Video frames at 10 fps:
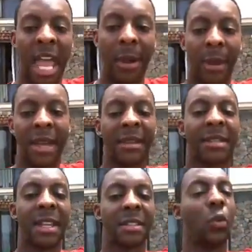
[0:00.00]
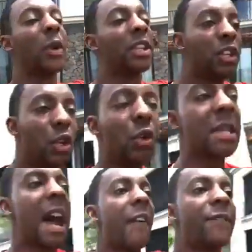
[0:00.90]
Am I making sense? We use
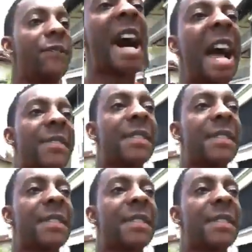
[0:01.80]
our 5